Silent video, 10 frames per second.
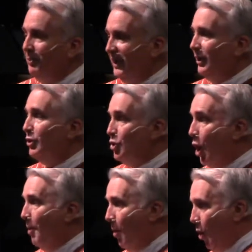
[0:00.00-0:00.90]
be
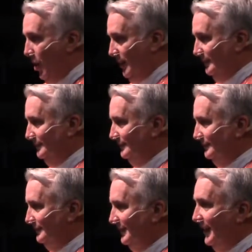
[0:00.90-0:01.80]
no more.
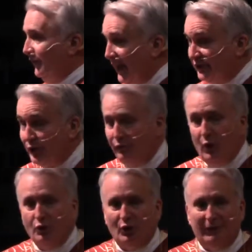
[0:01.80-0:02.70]
That's the
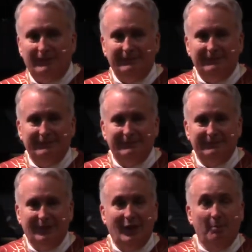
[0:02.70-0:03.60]
future.
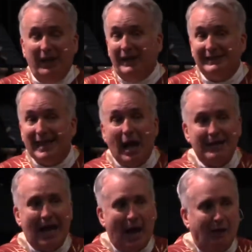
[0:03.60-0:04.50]
But it's not
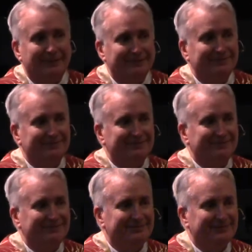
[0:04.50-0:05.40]
now.
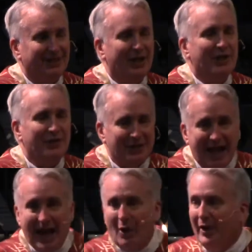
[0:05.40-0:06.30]
The
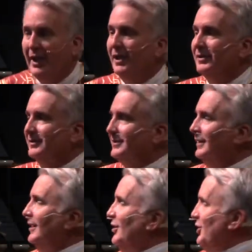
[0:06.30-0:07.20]
now is
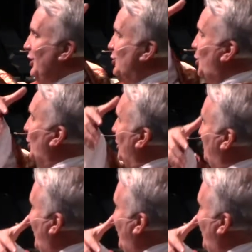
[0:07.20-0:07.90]
the eternal